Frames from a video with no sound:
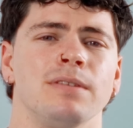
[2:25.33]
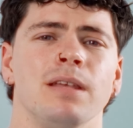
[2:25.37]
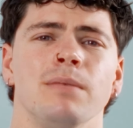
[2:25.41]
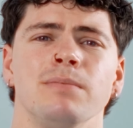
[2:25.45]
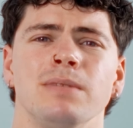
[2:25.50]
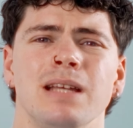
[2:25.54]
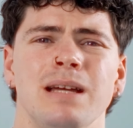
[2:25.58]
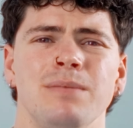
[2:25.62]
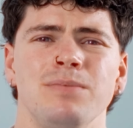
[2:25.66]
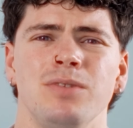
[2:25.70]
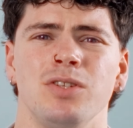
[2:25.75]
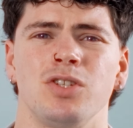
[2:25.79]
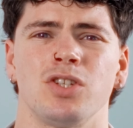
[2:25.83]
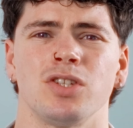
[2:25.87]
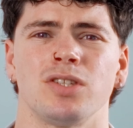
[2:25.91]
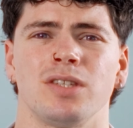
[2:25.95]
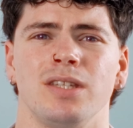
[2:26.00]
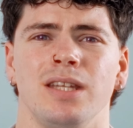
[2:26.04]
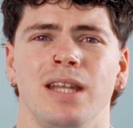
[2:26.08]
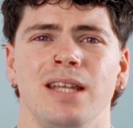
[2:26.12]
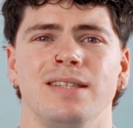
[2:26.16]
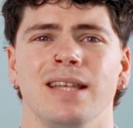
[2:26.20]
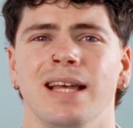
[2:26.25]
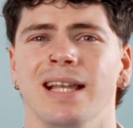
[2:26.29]
Sometimes it just
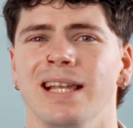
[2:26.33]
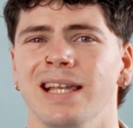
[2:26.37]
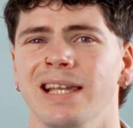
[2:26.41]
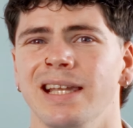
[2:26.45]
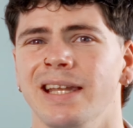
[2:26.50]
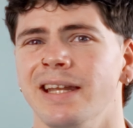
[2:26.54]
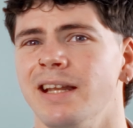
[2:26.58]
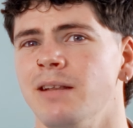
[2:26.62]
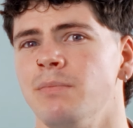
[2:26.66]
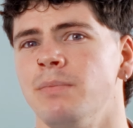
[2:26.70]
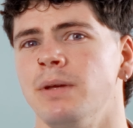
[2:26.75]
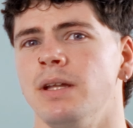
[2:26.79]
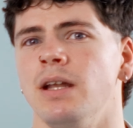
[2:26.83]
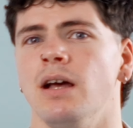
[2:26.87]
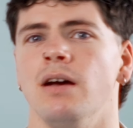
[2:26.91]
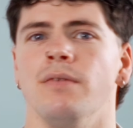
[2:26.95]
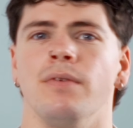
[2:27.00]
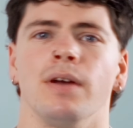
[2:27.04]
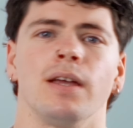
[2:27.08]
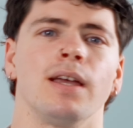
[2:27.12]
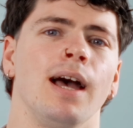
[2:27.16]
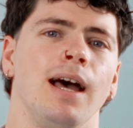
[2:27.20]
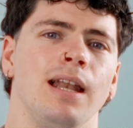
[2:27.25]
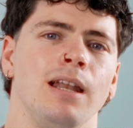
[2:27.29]
needs a little bit
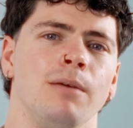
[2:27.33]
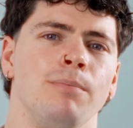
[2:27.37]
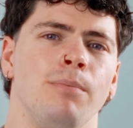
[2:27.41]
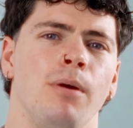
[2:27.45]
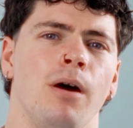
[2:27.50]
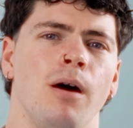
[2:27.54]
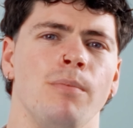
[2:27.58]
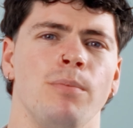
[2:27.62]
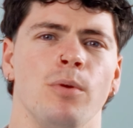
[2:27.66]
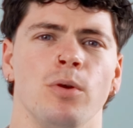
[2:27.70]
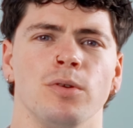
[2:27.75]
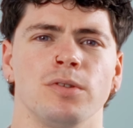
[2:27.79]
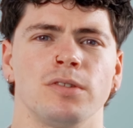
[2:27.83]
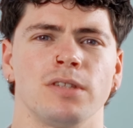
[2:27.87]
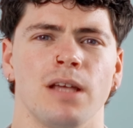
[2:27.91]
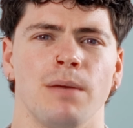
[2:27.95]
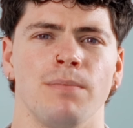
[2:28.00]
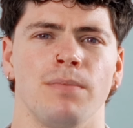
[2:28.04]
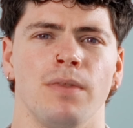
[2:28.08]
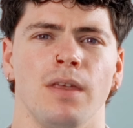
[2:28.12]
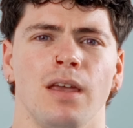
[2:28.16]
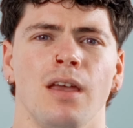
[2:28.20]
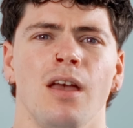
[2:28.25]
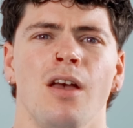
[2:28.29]
of a color pop or
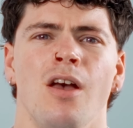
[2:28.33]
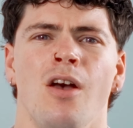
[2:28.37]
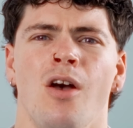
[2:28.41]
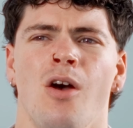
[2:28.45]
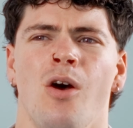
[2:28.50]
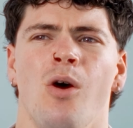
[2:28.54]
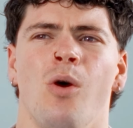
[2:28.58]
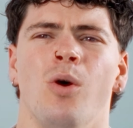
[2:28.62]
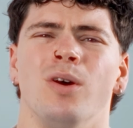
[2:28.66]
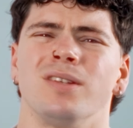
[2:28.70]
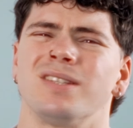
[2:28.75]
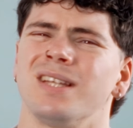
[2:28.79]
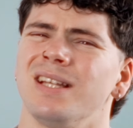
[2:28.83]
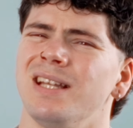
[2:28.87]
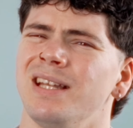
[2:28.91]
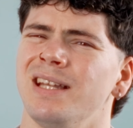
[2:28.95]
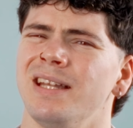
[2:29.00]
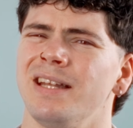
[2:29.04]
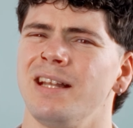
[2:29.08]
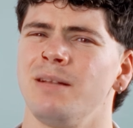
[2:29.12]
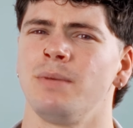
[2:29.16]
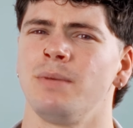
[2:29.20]
something, or it's a little